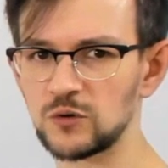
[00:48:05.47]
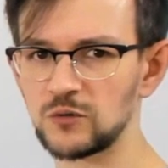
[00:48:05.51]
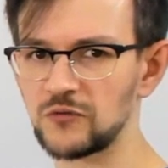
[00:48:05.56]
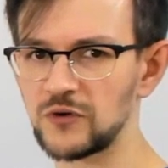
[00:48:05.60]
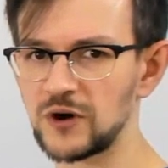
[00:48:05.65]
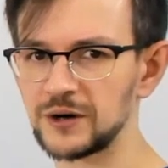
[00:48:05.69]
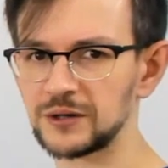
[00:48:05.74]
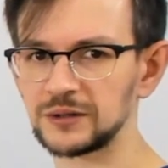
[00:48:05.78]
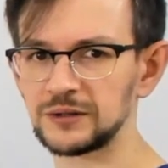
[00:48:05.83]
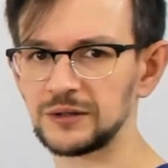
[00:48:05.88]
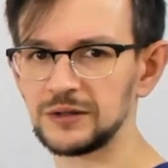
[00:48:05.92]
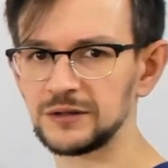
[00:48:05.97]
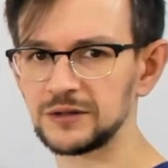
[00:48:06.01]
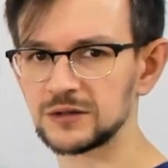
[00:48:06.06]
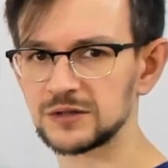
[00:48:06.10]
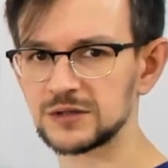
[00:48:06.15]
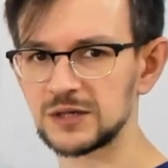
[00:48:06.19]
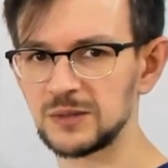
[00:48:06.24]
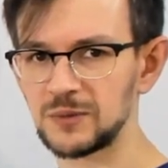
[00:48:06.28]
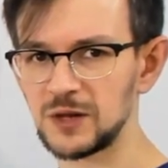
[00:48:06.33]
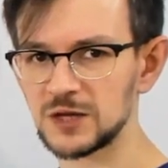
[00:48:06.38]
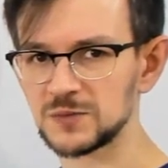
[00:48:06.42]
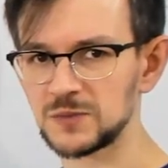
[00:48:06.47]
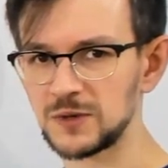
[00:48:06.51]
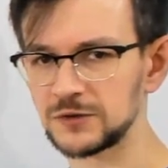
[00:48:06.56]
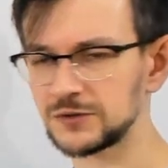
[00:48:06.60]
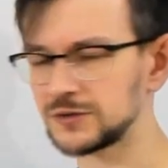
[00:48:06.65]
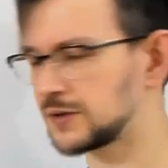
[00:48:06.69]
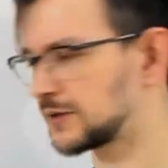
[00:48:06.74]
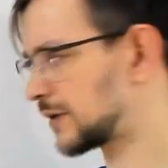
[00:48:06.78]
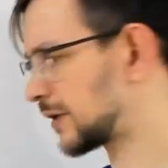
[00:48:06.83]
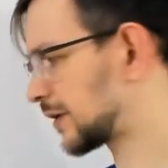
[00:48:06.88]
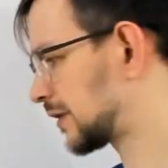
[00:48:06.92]
writing in C++, something
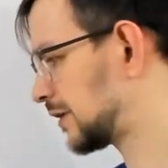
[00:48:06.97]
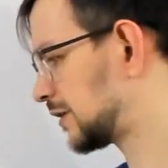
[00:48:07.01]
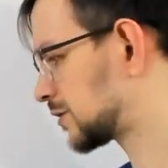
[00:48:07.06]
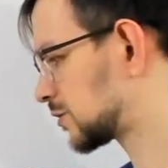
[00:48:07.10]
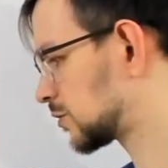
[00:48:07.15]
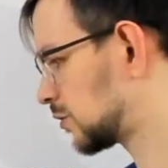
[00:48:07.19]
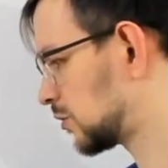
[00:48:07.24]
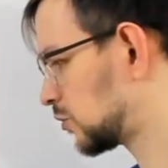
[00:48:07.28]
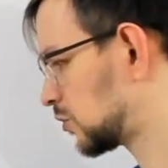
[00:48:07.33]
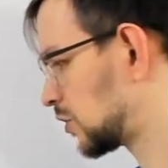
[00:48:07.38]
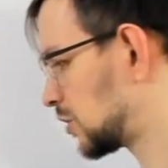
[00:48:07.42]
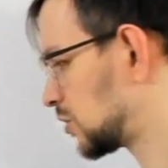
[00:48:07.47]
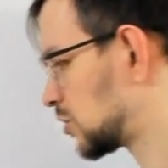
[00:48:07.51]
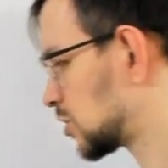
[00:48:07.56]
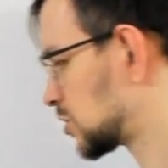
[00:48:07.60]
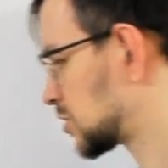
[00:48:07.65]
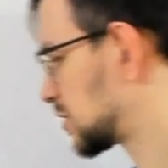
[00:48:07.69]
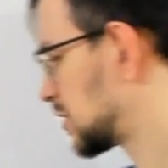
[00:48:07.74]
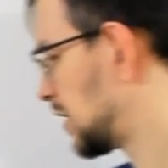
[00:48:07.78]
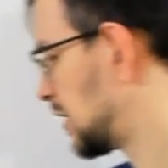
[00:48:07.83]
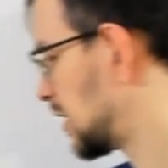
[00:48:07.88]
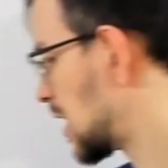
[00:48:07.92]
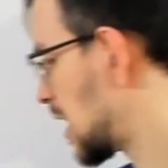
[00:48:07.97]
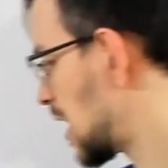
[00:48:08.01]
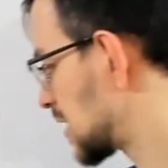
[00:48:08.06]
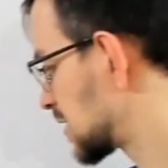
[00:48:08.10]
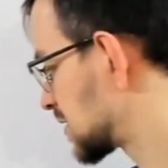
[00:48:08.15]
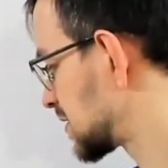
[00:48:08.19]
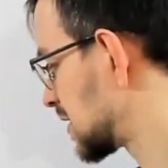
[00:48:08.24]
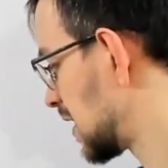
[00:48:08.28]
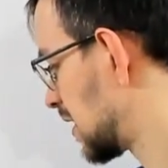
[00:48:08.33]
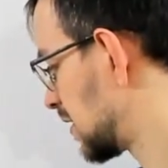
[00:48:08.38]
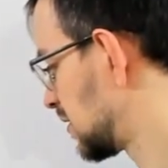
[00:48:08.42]
like this, so you can just say
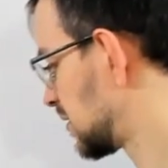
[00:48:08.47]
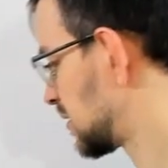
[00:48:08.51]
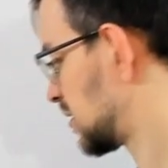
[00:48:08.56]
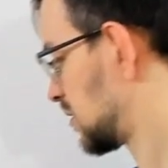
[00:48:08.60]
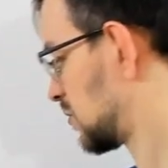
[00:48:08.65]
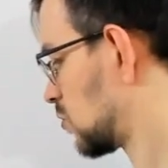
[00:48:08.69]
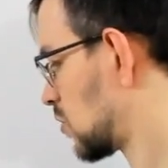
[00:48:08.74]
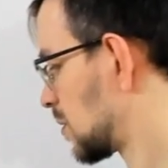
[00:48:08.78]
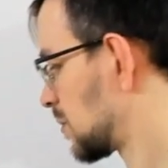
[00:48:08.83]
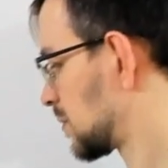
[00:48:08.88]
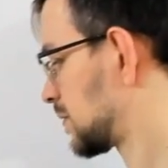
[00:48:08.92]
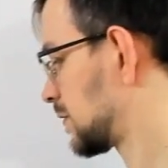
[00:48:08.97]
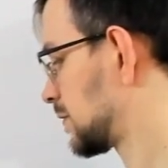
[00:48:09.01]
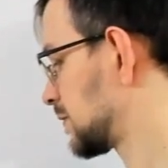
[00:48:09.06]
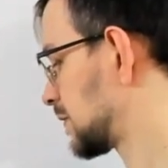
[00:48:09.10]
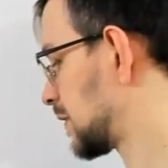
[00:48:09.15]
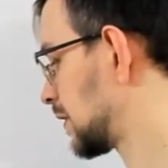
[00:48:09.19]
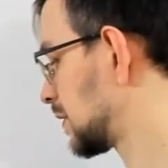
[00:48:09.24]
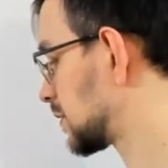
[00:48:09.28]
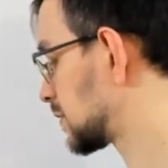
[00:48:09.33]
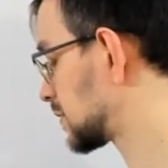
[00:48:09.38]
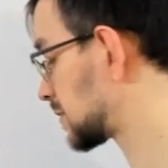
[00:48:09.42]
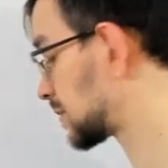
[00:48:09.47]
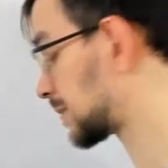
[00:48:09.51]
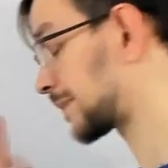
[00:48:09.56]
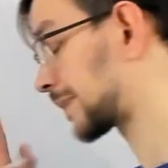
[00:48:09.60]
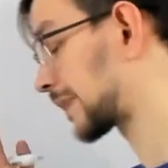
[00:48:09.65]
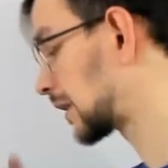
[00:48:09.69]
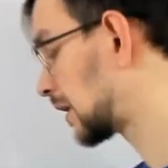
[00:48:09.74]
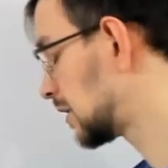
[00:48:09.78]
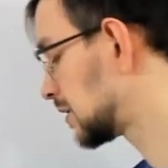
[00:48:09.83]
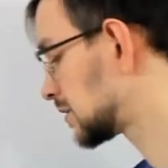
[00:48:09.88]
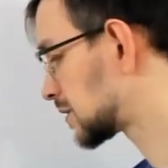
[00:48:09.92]
X and 1,
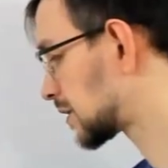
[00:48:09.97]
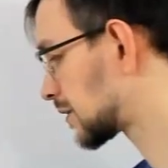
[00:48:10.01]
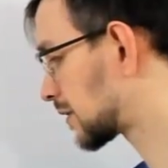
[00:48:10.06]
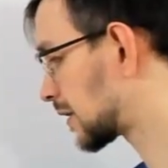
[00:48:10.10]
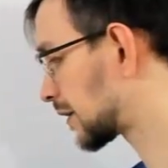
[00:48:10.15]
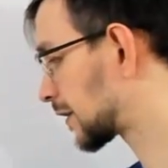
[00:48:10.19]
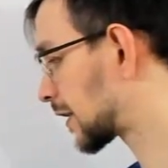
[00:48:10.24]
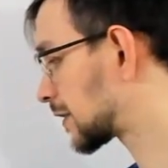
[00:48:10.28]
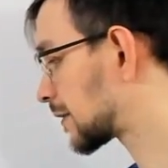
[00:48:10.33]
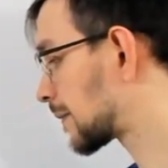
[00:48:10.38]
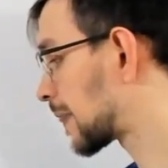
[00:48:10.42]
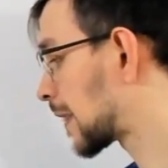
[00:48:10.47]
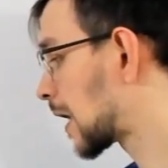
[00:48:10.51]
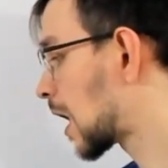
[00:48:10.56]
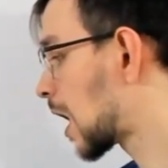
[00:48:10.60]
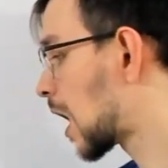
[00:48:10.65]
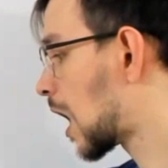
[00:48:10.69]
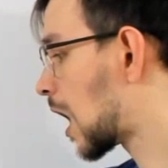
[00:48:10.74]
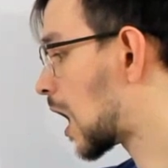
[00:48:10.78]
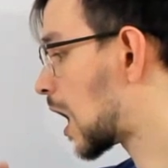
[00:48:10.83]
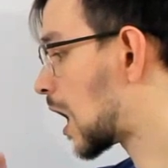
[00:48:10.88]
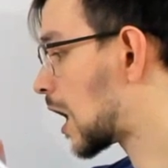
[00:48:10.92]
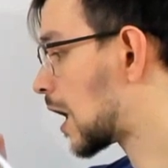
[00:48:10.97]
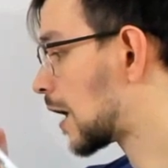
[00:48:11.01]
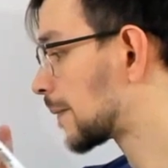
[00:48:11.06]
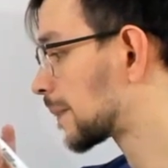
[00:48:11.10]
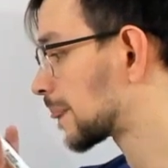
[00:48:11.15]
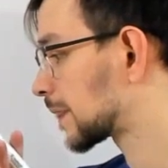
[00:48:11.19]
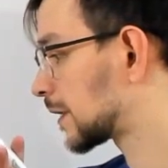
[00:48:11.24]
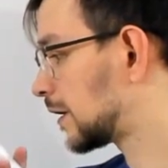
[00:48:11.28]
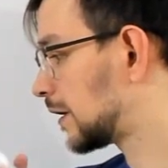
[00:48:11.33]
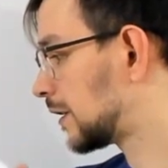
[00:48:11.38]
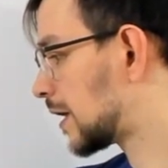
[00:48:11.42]
something like that.
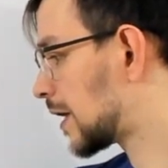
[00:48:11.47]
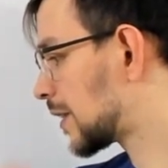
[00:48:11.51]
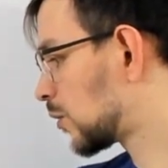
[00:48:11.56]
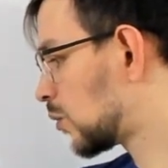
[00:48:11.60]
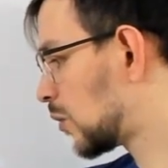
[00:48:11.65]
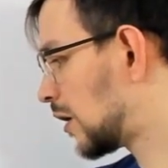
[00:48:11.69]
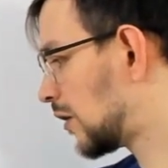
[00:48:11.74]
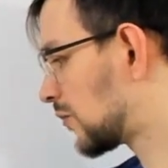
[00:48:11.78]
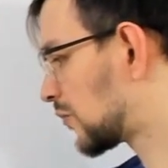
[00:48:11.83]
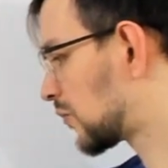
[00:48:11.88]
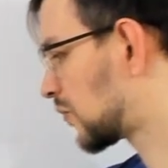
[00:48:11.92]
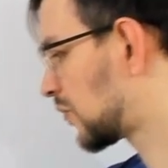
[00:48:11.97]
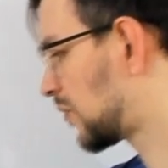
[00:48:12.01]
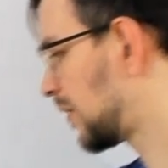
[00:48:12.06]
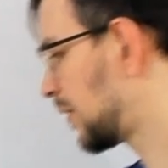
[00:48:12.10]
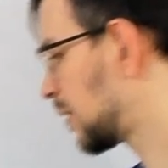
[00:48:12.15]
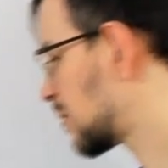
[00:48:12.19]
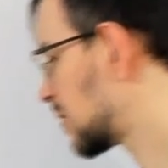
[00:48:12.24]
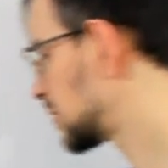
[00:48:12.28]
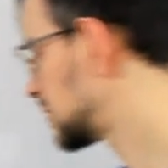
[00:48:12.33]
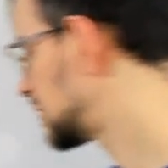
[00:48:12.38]
Another way of thinking about